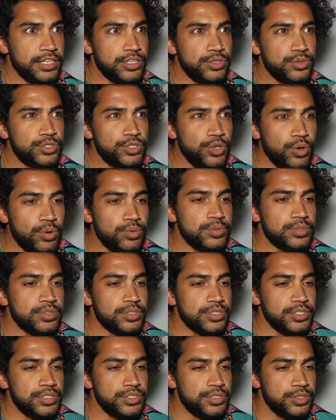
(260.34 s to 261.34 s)
you
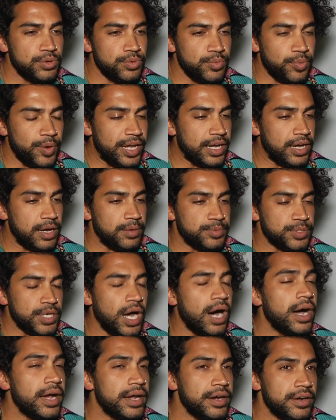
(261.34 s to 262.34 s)
don't wake up
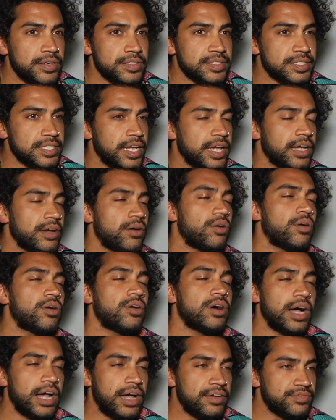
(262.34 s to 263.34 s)
tired saying,
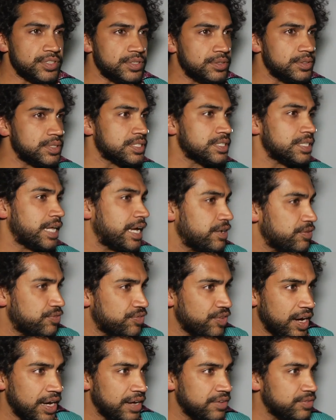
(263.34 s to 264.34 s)
oh, I have to do this 9 to
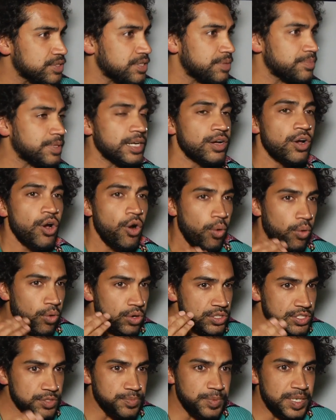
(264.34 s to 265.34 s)
5 or something,
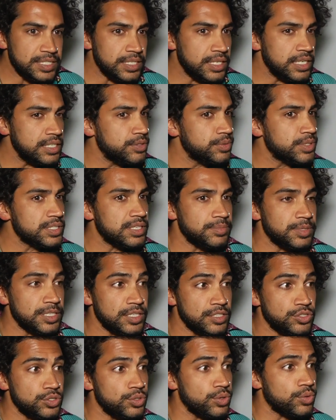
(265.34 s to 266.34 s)
or just basically doing something
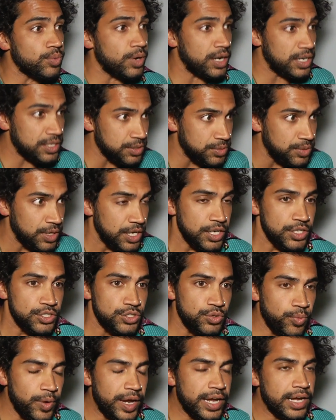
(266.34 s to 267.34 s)
that you don't want to do.
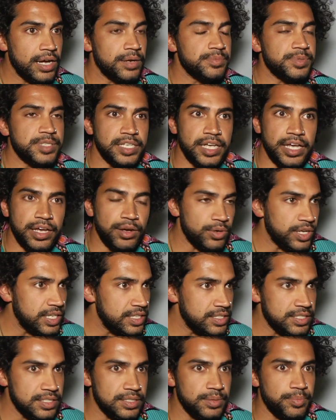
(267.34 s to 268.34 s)
You wake up saying,
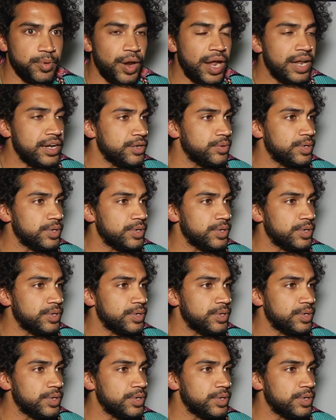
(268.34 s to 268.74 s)
okay, this is a brand